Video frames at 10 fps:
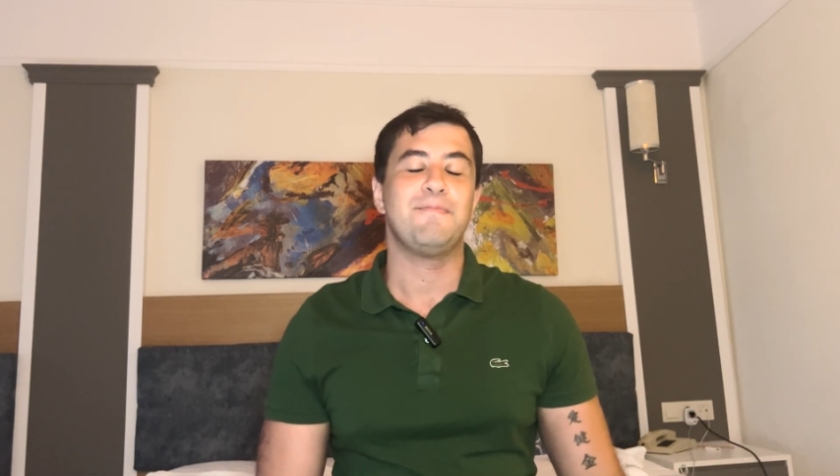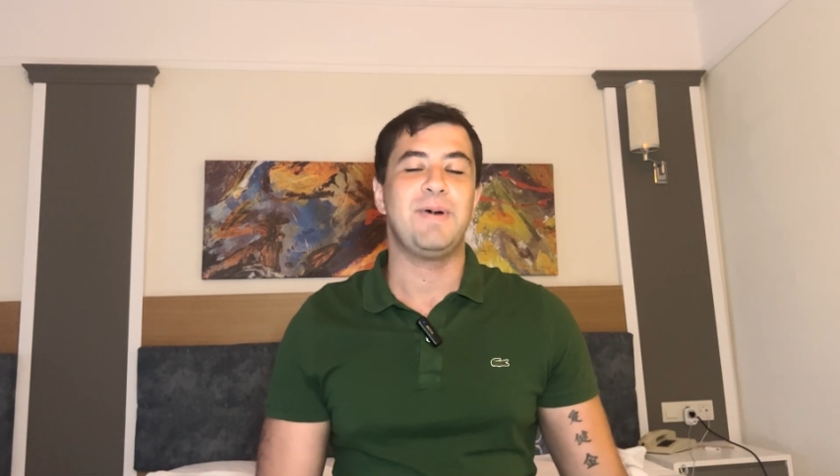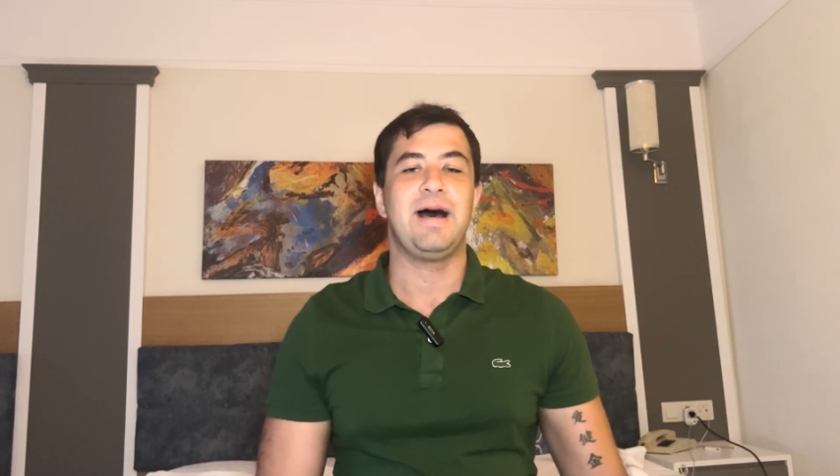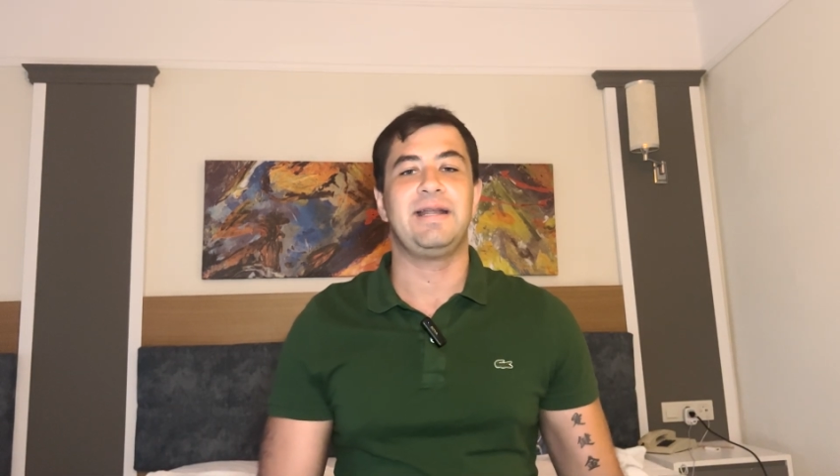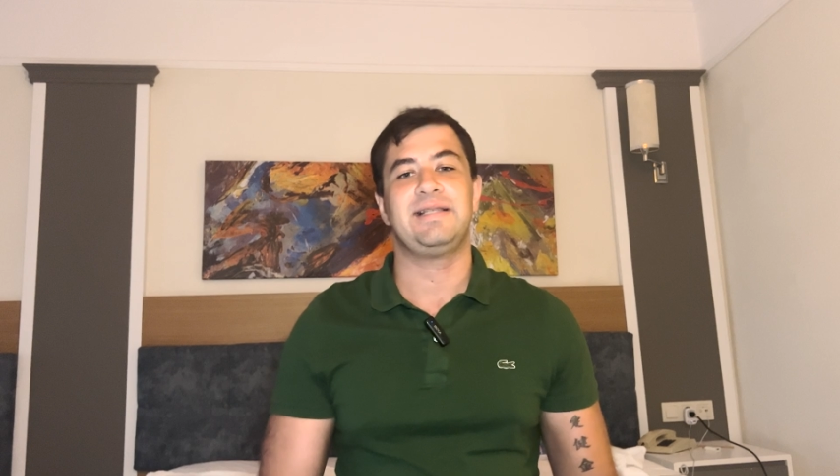
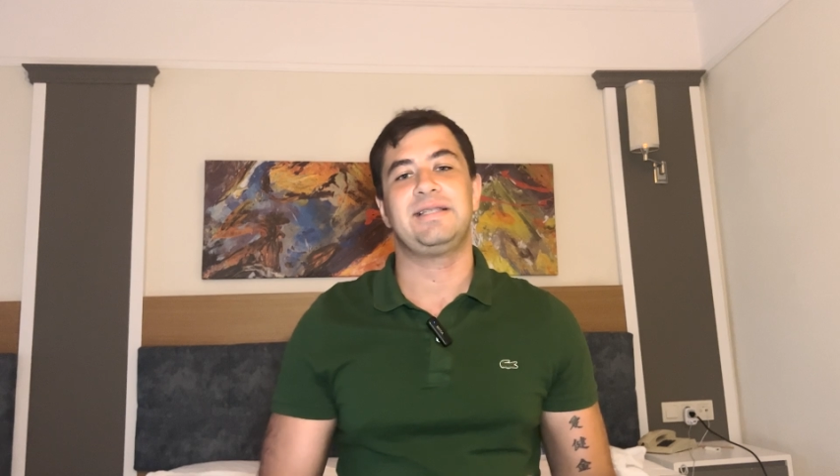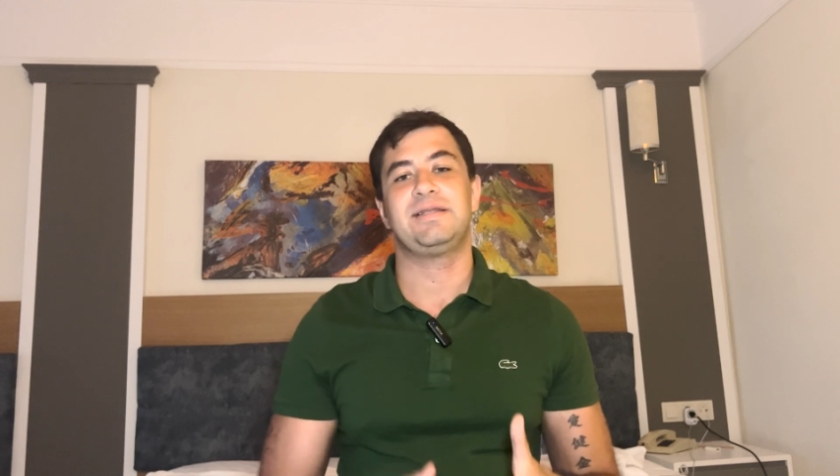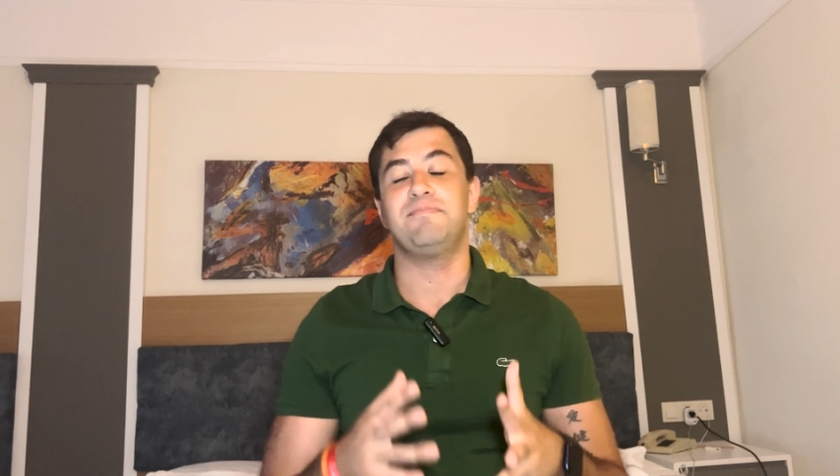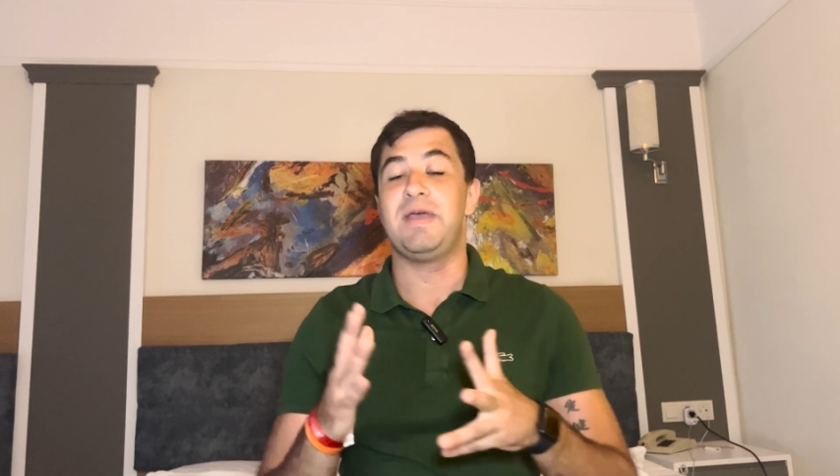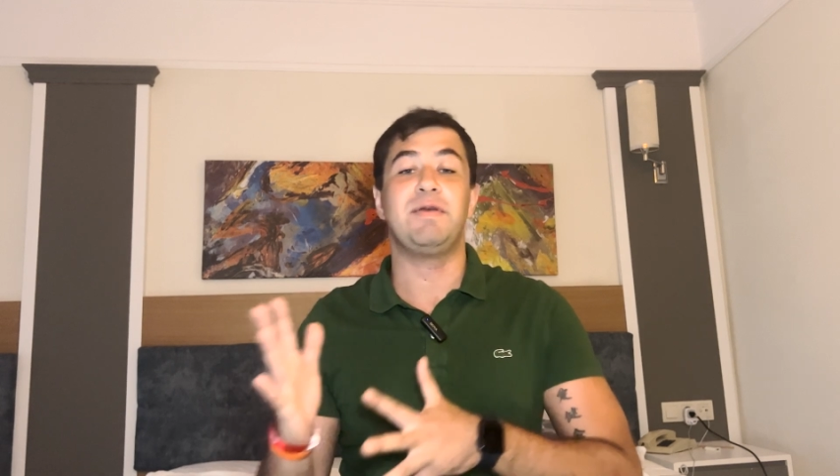but
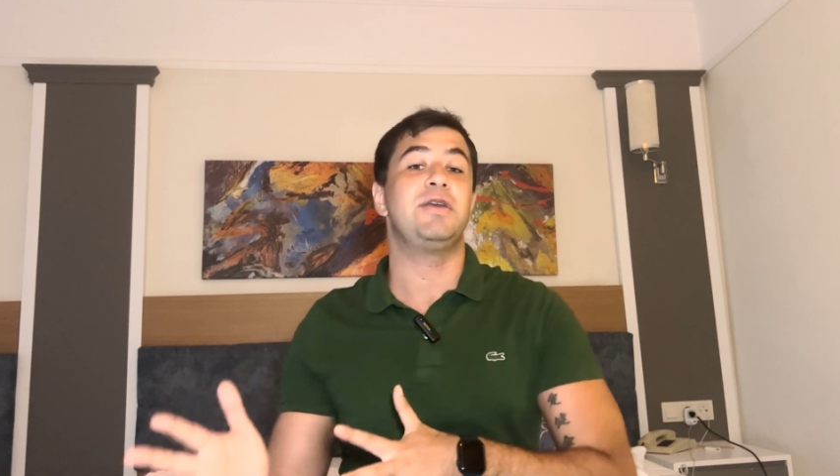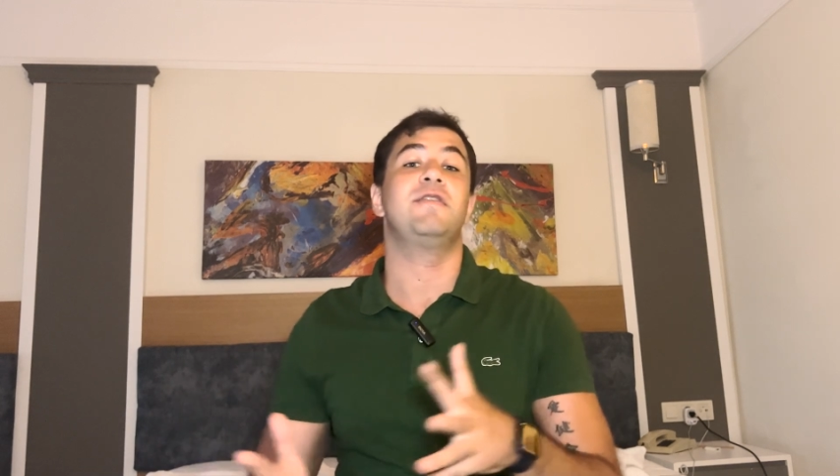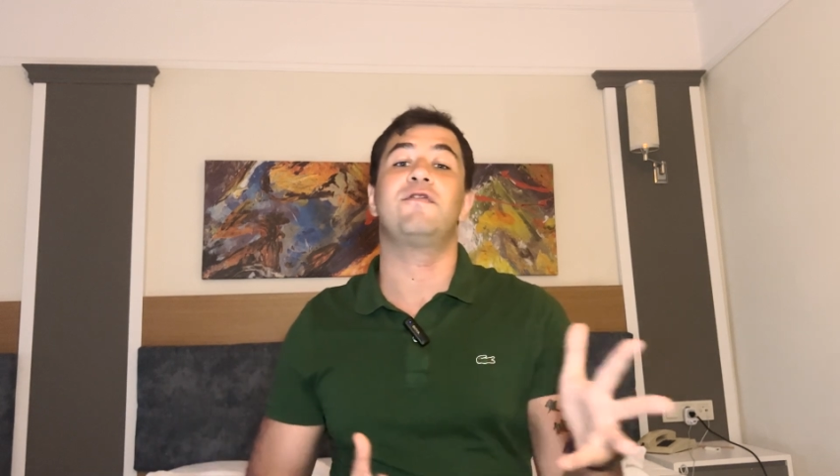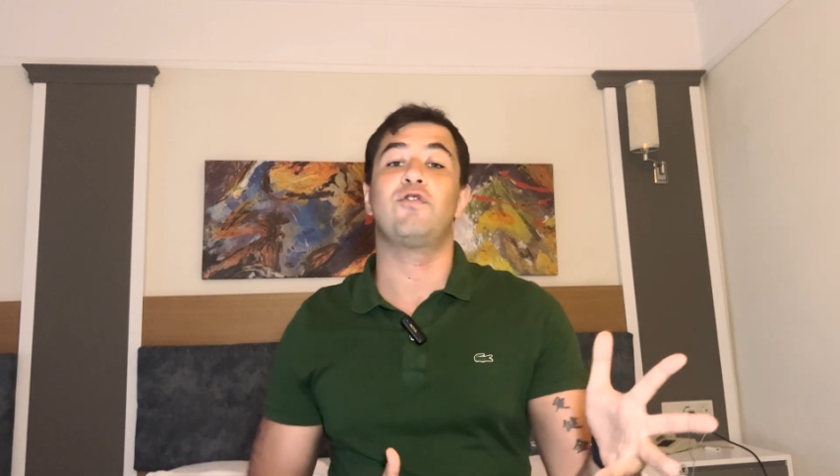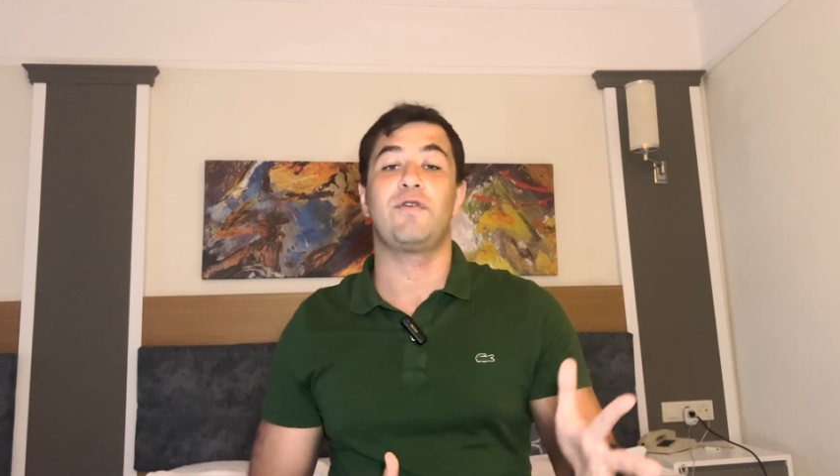it's maybe
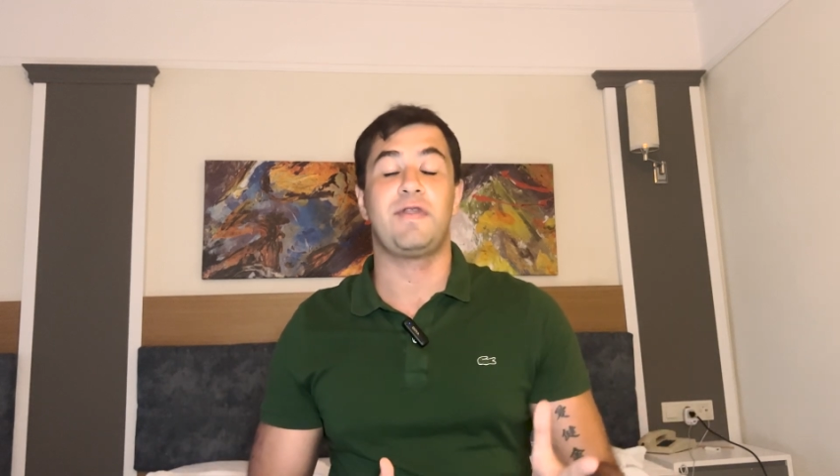good for